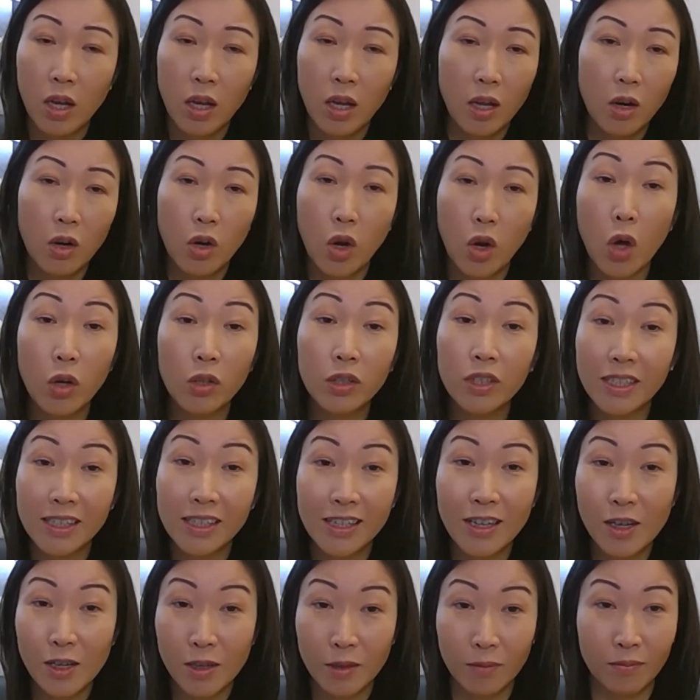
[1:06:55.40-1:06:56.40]
longer
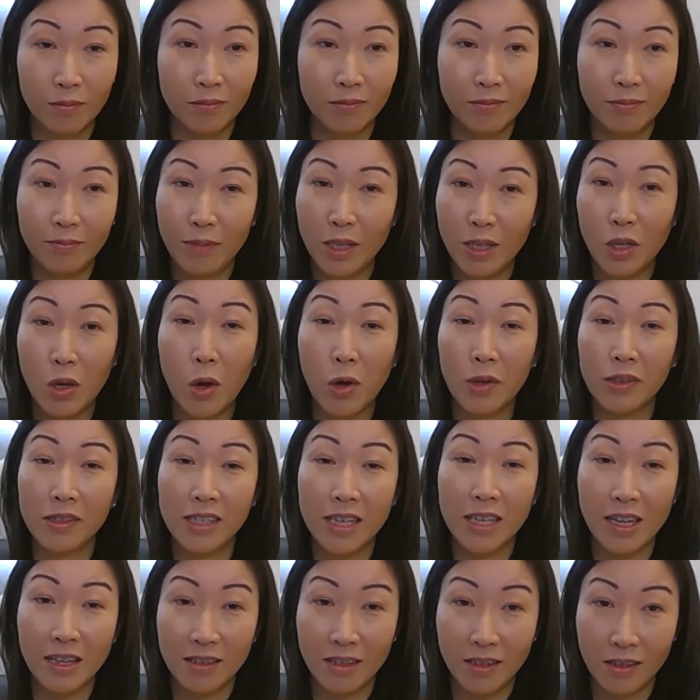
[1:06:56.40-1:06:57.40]
term, beyond
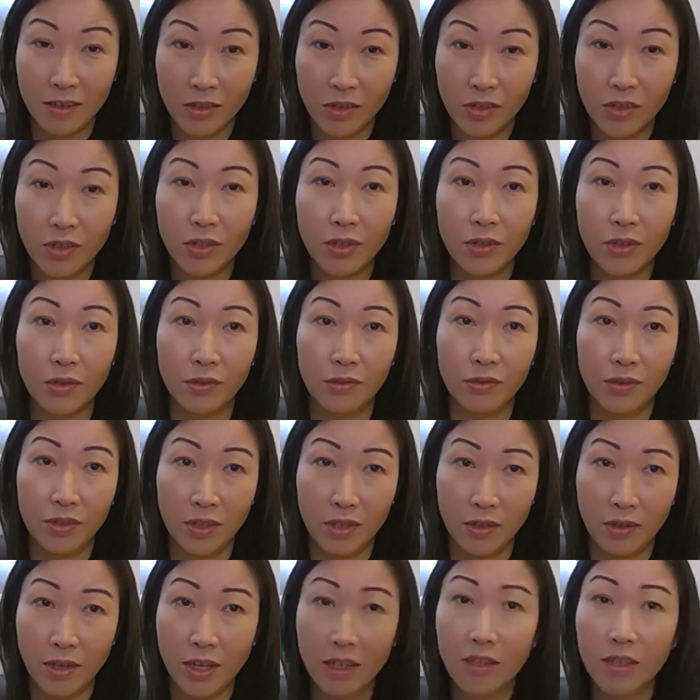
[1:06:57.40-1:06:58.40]
10 years use, you
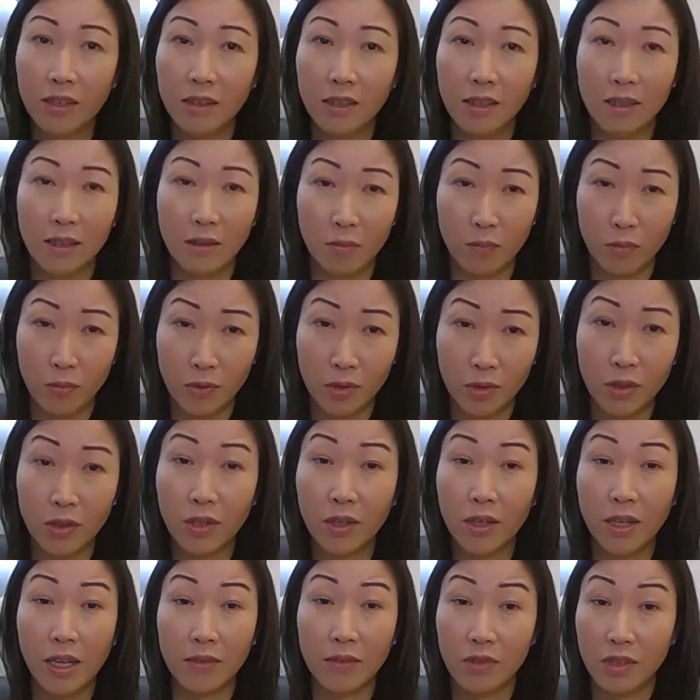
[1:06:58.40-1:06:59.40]
know, I think um, we're going to
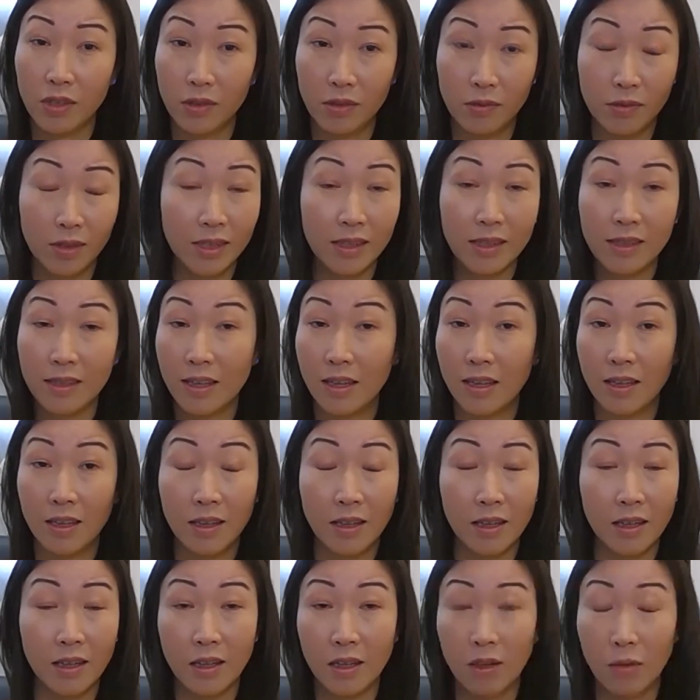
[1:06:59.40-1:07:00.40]
have to
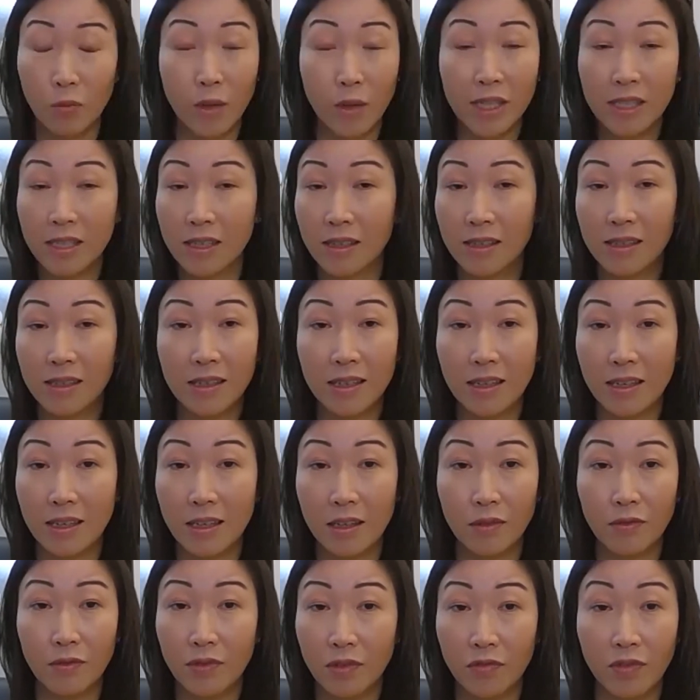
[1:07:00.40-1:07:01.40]
see and wait and see
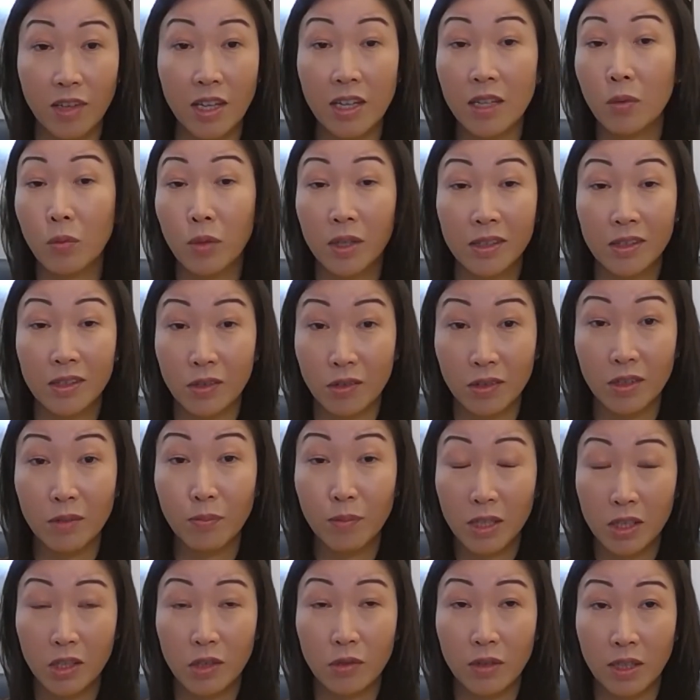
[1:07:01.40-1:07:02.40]
if, if anyone's going to be
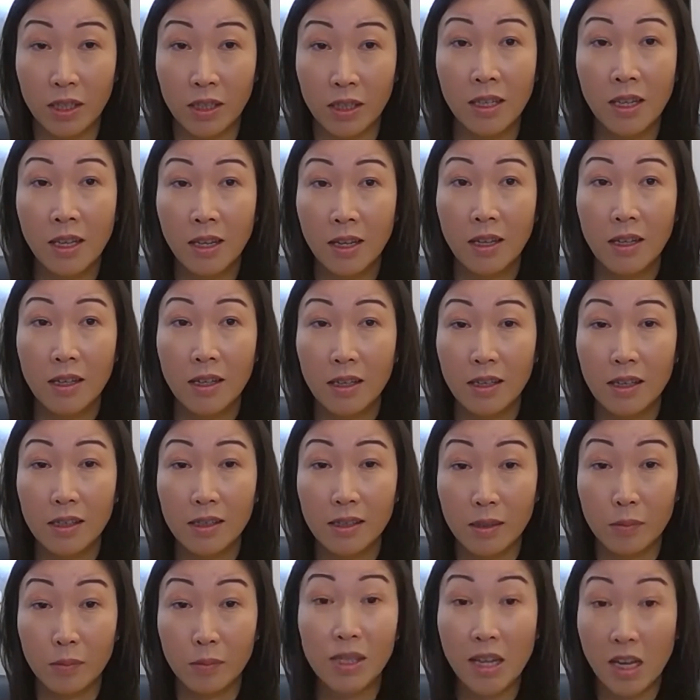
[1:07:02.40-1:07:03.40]
doing
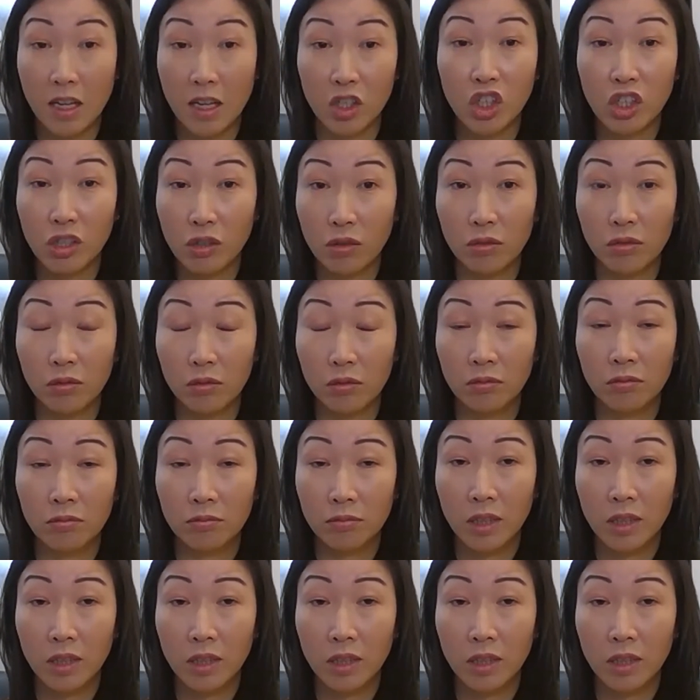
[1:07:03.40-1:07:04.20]
substantial